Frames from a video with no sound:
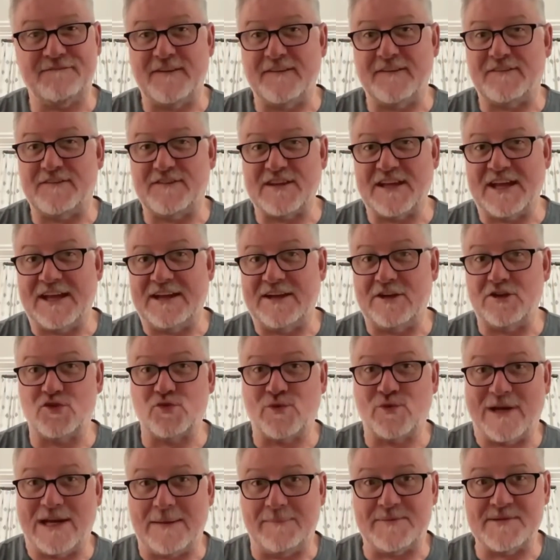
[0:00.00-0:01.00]
15 to
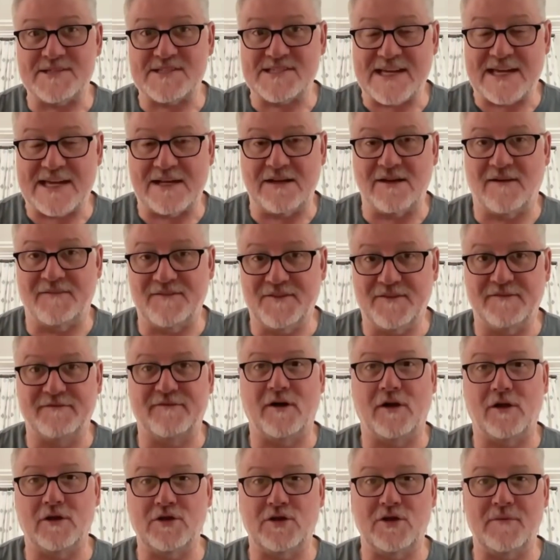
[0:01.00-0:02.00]
20% of the
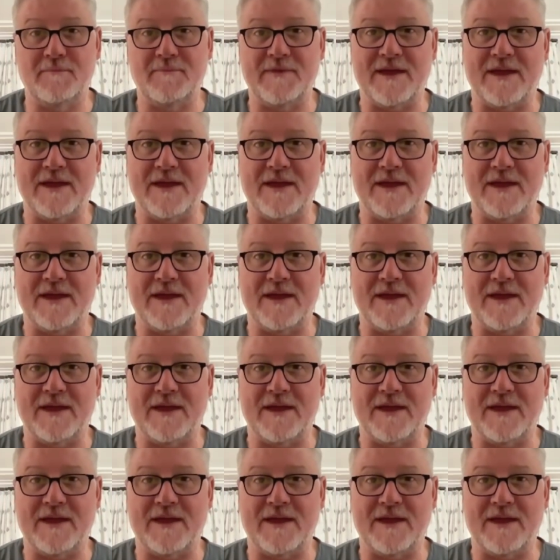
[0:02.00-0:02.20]
volume,